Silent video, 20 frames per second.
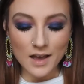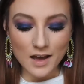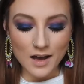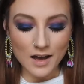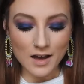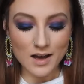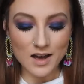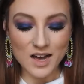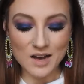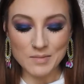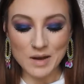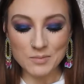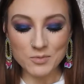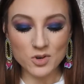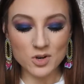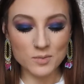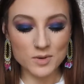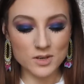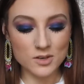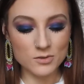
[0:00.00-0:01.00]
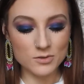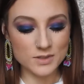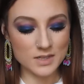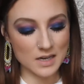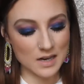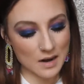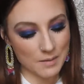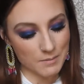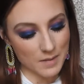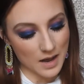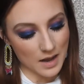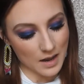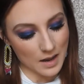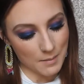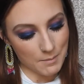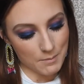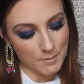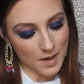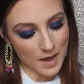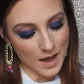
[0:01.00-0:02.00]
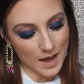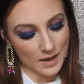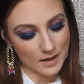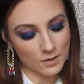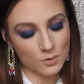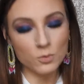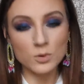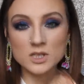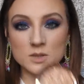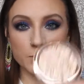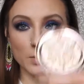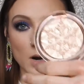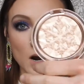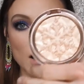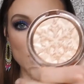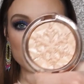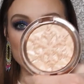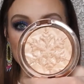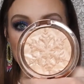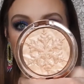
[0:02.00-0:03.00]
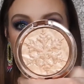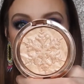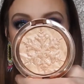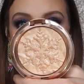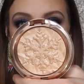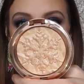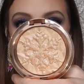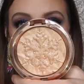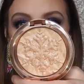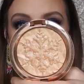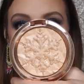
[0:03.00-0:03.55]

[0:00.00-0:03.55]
I'm going to be using my MAC Whisper of Guilt,